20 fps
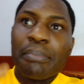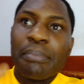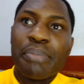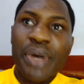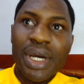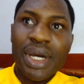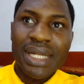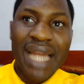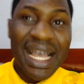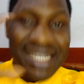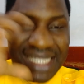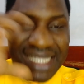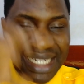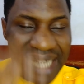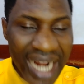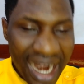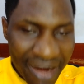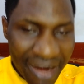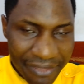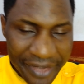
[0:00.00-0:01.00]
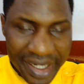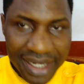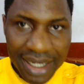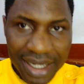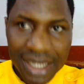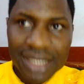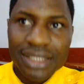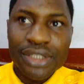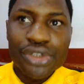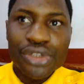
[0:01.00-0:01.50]
But as an
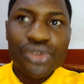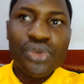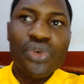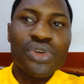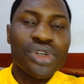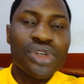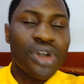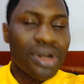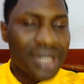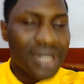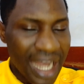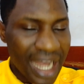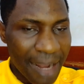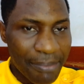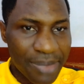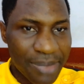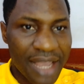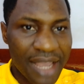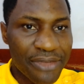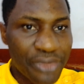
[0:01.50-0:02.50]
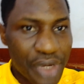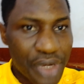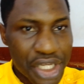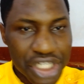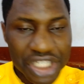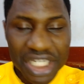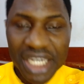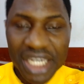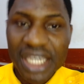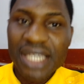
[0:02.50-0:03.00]
African, do not apply for a
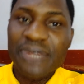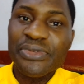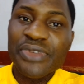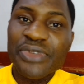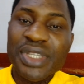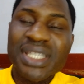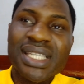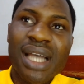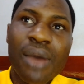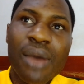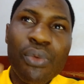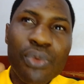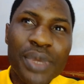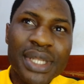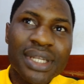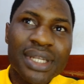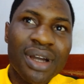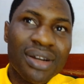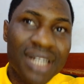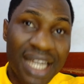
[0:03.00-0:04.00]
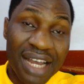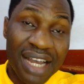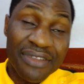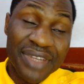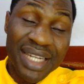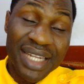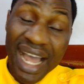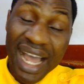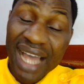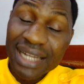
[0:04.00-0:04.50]
Schengen visa without
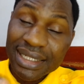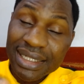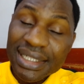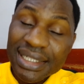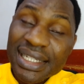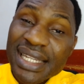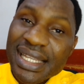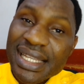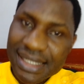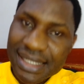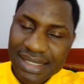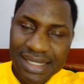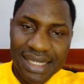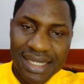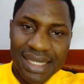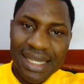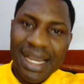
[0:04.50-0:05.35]
having at least